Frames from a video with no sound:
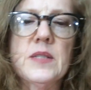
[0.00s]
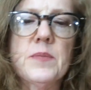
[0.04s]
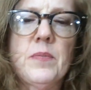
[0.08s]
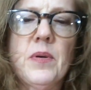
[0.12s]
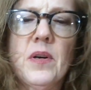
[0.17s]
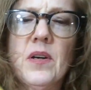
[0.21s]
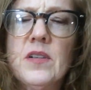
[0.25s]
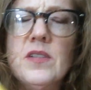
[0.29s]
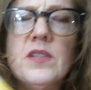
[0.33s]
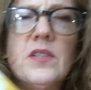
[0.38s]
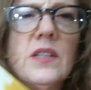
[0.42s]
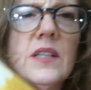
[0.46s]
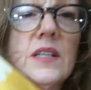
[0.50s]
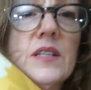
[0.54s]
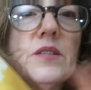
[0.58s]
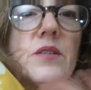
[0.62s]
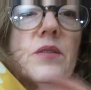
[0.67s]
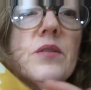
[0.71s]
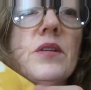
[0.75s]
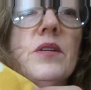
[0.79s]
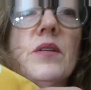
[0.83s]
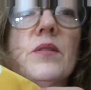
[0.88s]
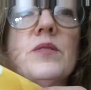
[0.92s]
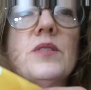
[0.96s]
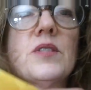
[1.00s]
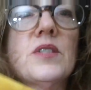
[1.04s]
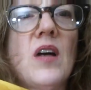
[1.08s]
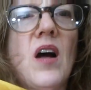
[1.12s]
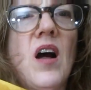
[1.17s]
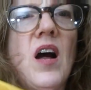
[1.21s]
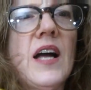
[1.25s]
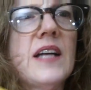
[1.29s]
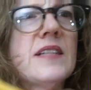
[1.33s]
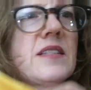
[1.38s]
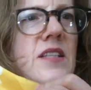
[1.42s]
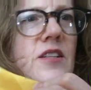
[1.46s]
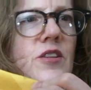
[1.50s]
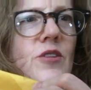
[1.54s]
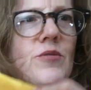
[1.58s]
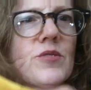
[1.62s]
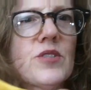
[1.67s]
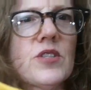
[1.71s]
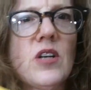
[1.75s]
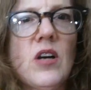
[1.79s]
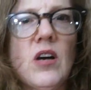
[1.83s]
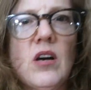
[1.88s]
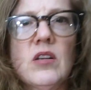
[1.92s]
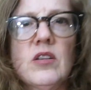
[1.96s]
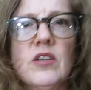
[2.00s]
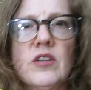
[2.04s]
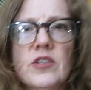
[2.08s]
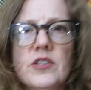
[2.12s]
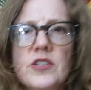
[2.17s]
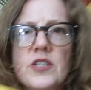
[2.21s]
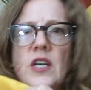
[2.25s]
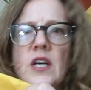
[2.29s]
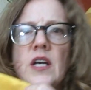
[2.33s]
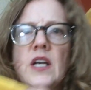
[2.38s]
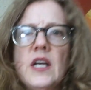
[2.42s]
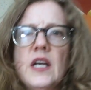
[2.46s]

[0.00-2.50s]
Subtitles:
partially due to those dyes and those colors.